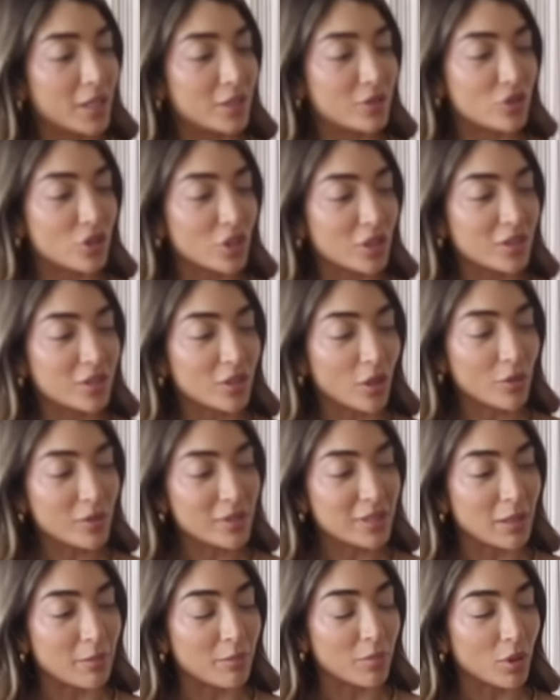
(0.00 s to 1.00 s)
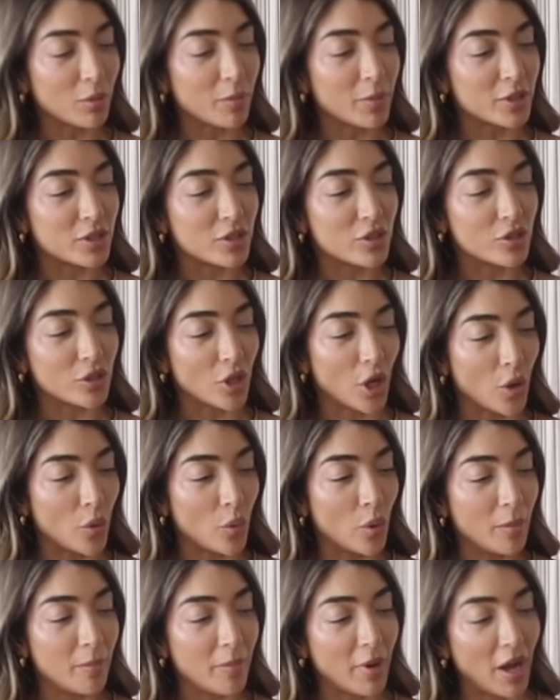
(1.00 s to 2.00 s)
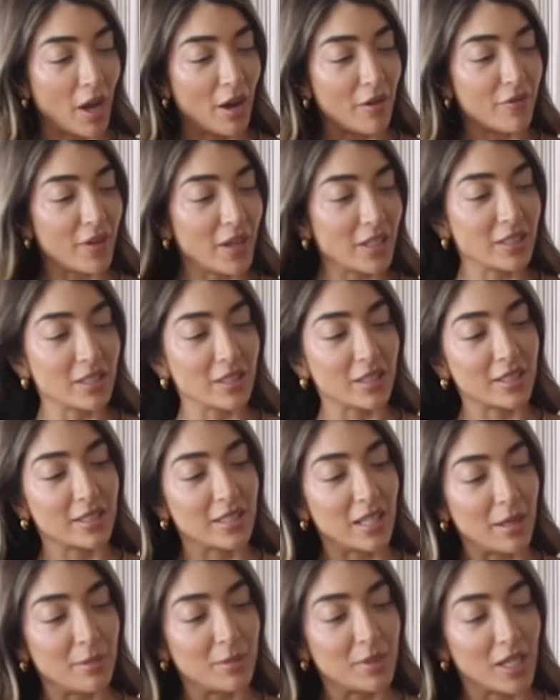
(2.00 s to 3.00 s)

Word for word: It's just so simple, but so perfect at the same